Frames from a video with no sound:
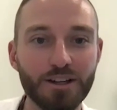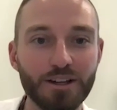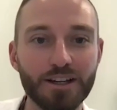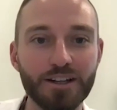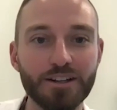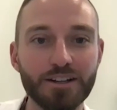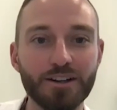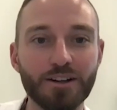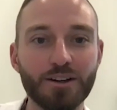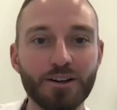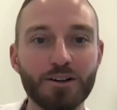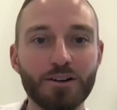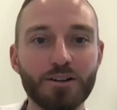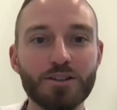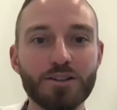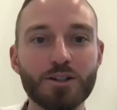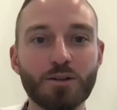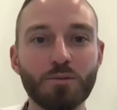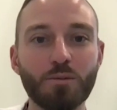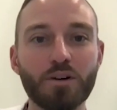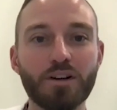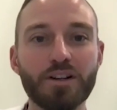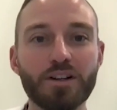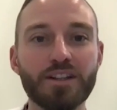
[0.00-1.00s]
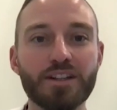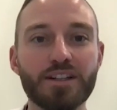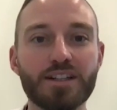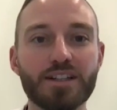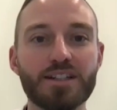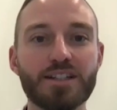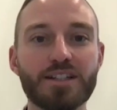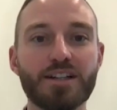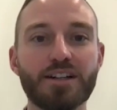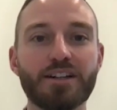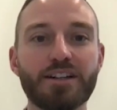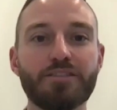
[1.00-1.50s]
And so what did this
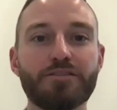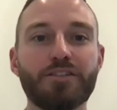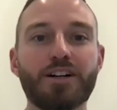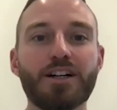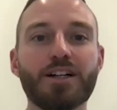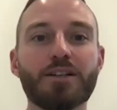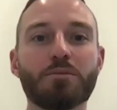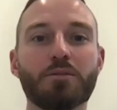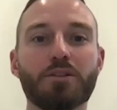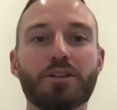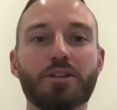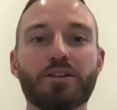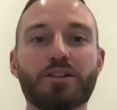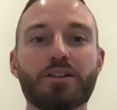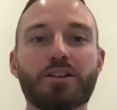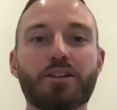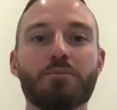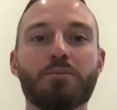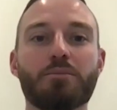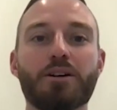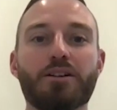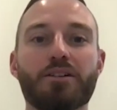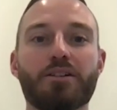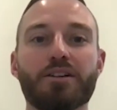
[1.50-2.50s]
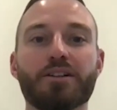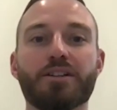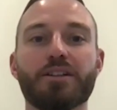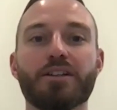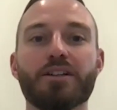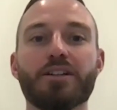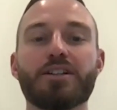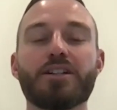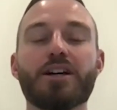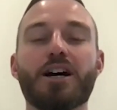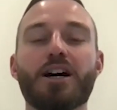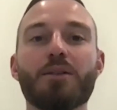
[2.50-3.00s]
study find when they were comparing
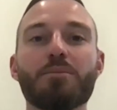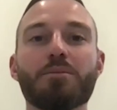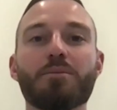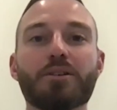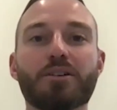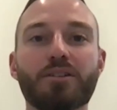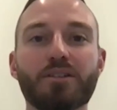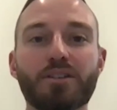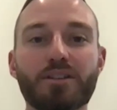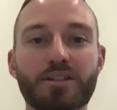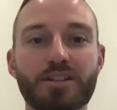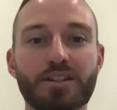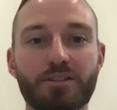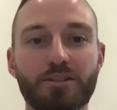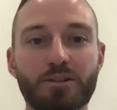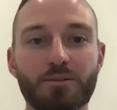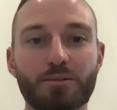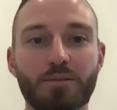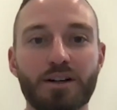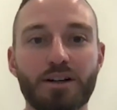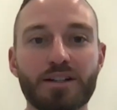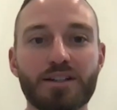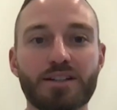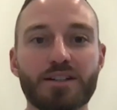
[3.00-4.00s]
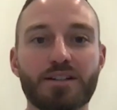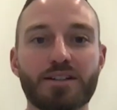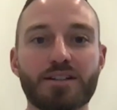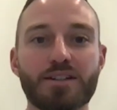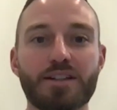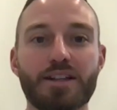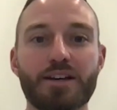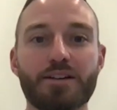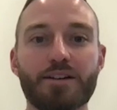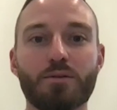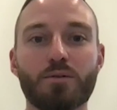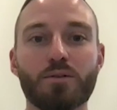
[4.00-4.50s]
the topical azithromycin to
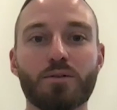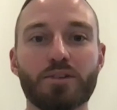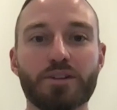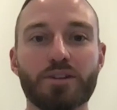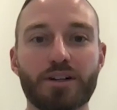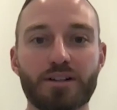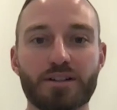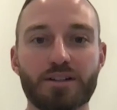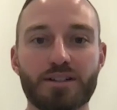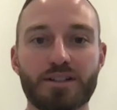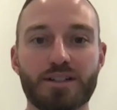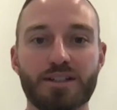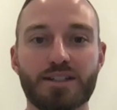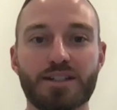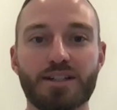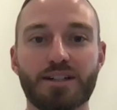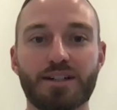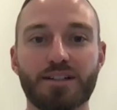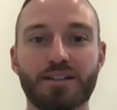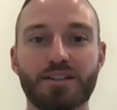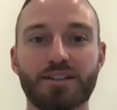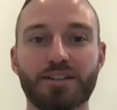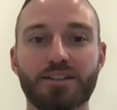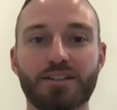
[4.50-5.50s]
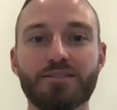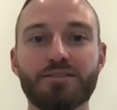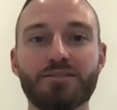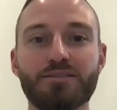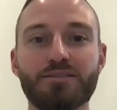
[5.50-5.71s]
that oral doxycycline?